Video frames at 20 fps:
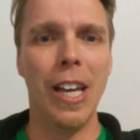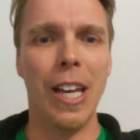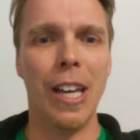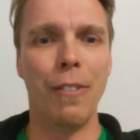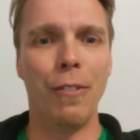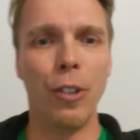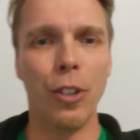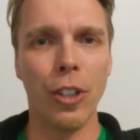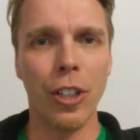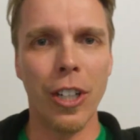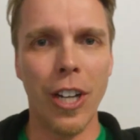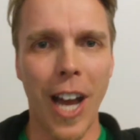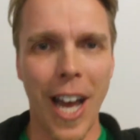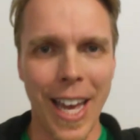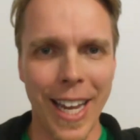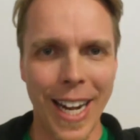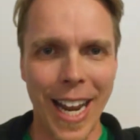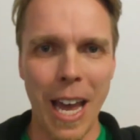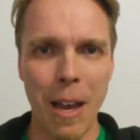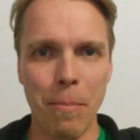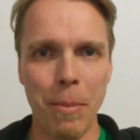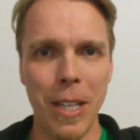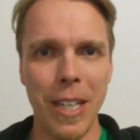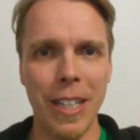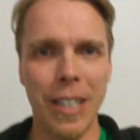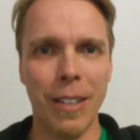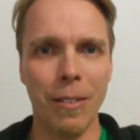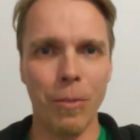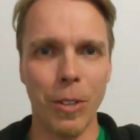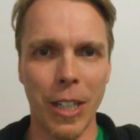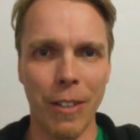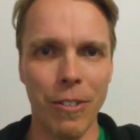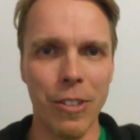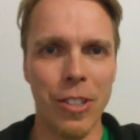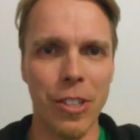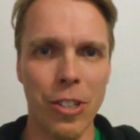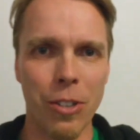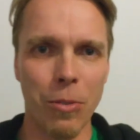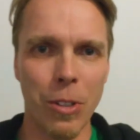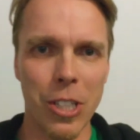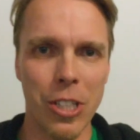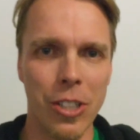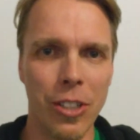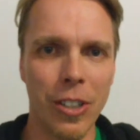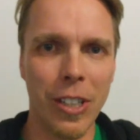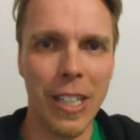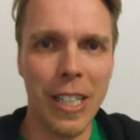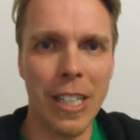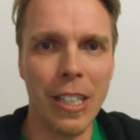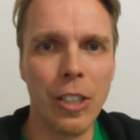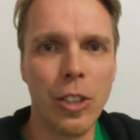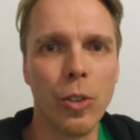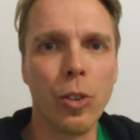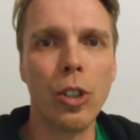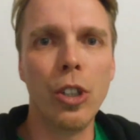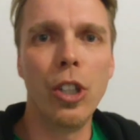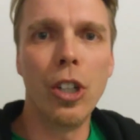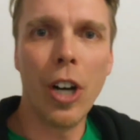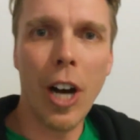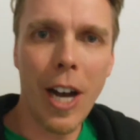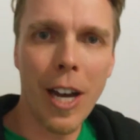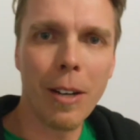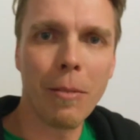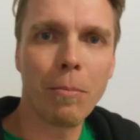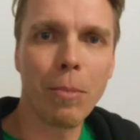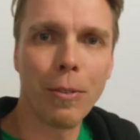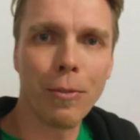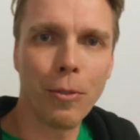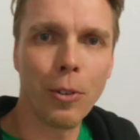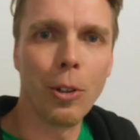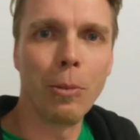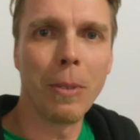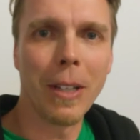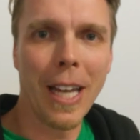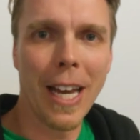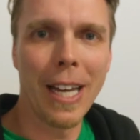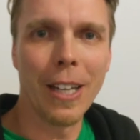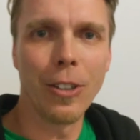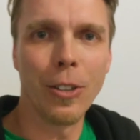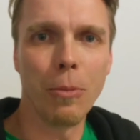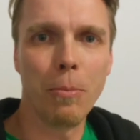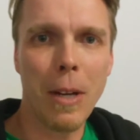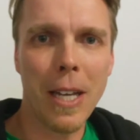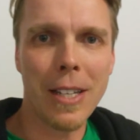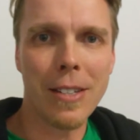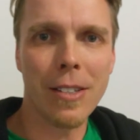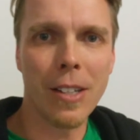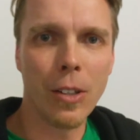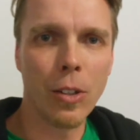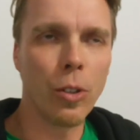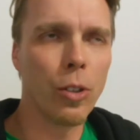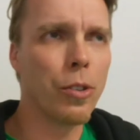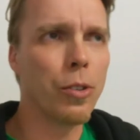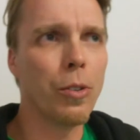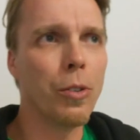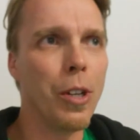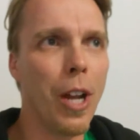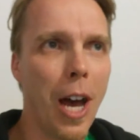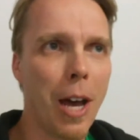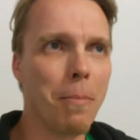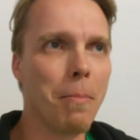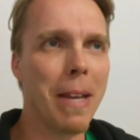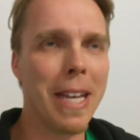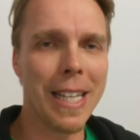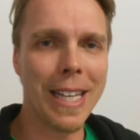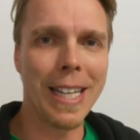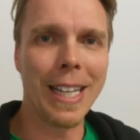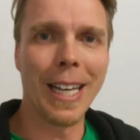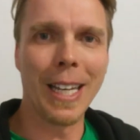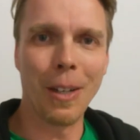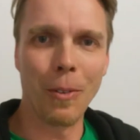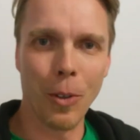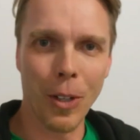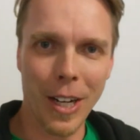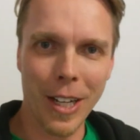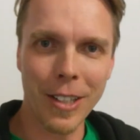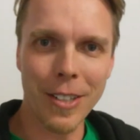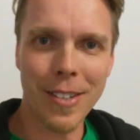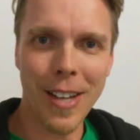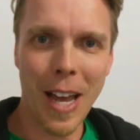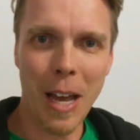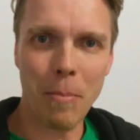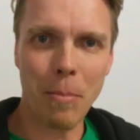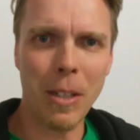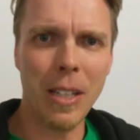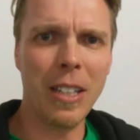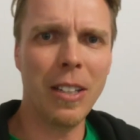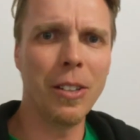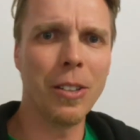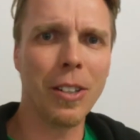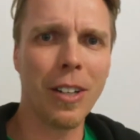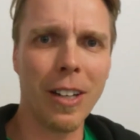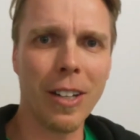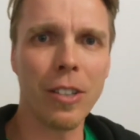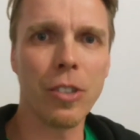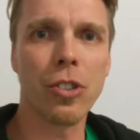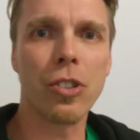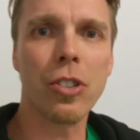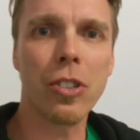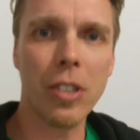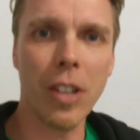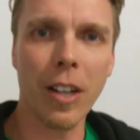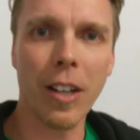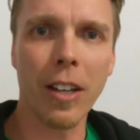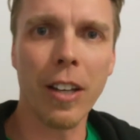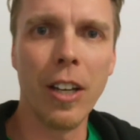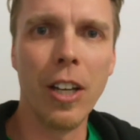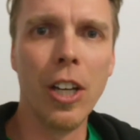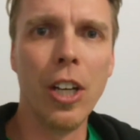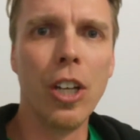If you're not happy in whatever situation you're in, you're not performing at your best, and you're also not making anyone else happy. You're kind of stuck.